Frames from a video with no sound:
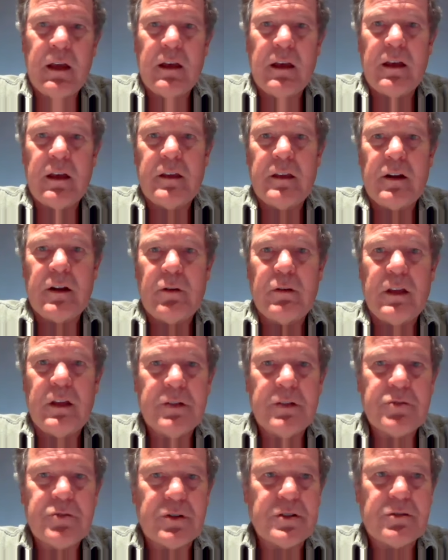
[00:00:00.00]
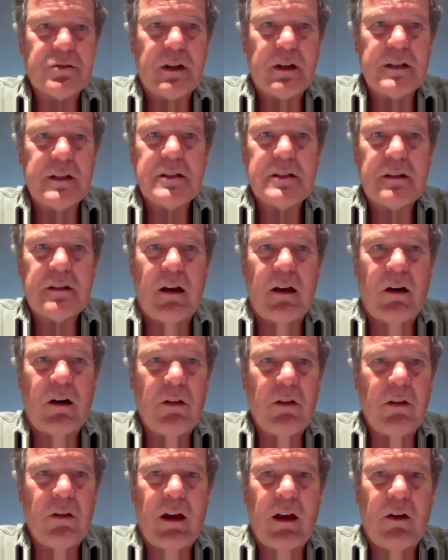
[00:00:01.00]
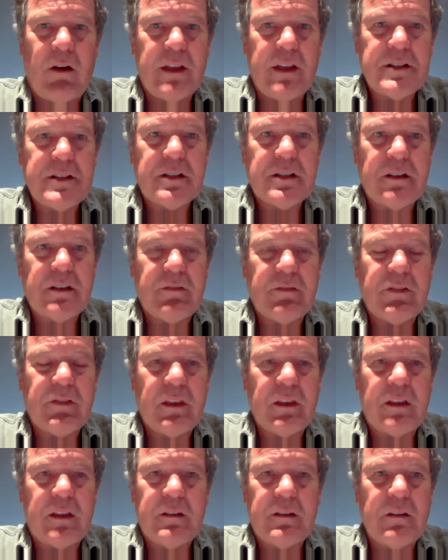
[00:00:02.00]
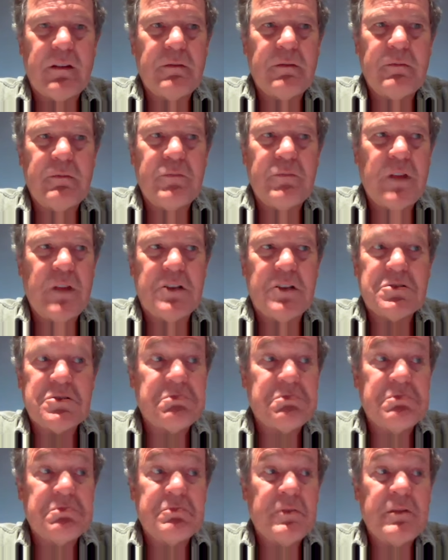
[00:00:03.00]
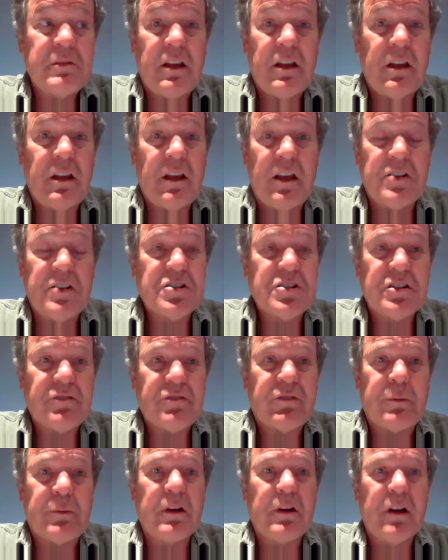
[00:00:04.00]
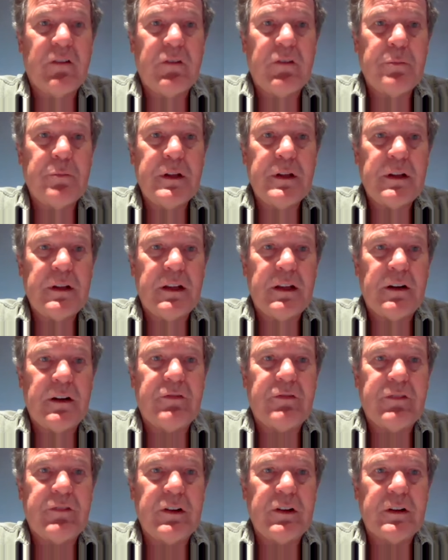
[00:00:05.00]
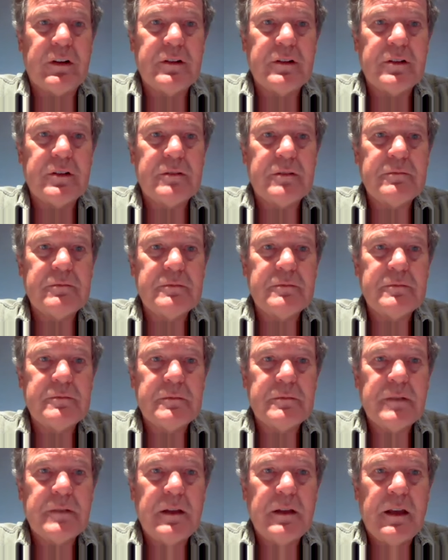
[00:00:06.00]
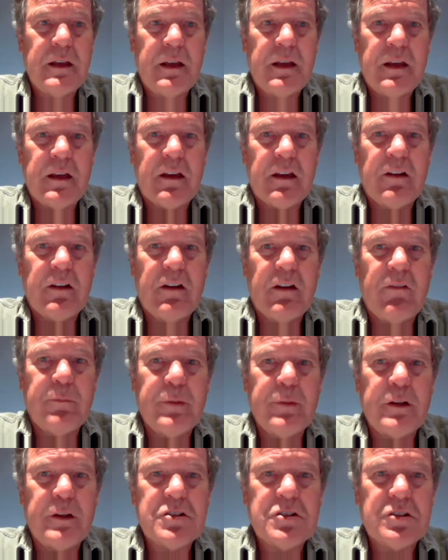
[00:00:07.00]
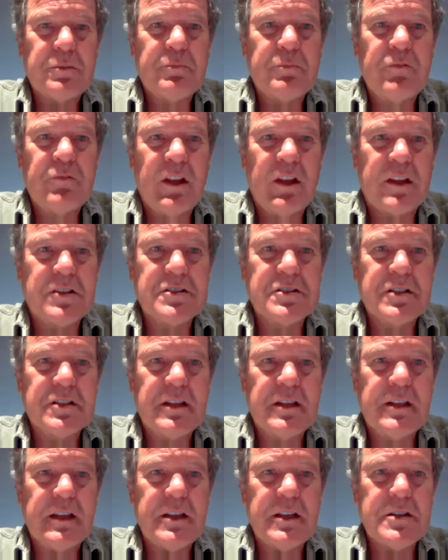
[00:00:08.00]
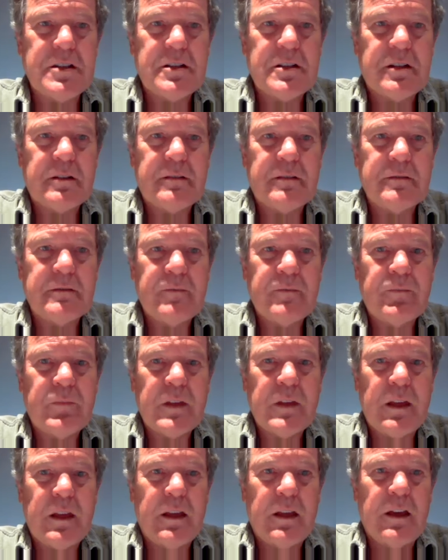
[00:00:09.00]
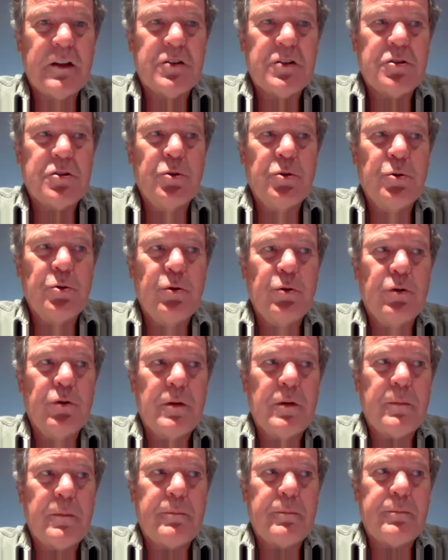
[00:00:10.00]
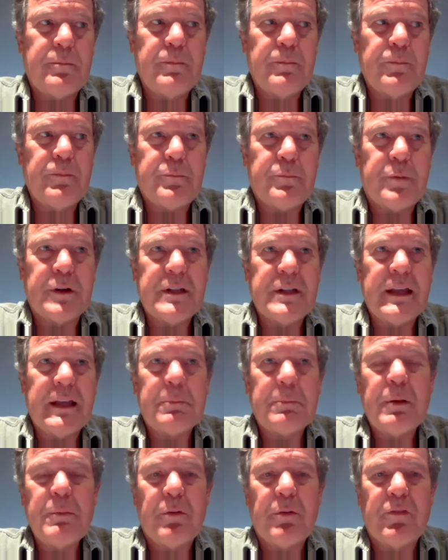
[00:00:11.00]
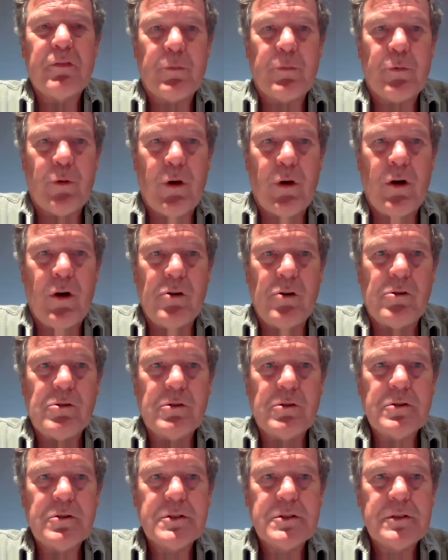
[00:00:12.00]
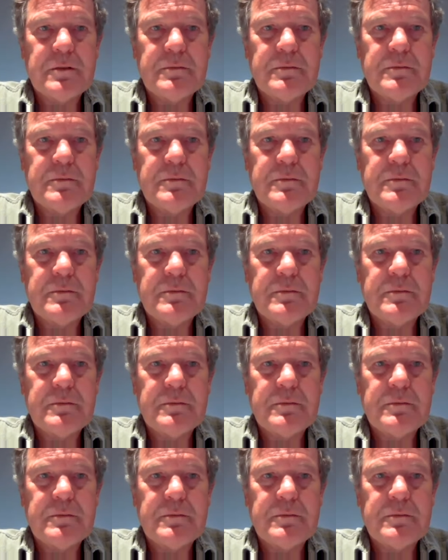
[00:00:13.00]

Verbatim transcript: You know, interest rates, all that, all that stuff that is is just from government interference. Government should exist to protect people from wrongs,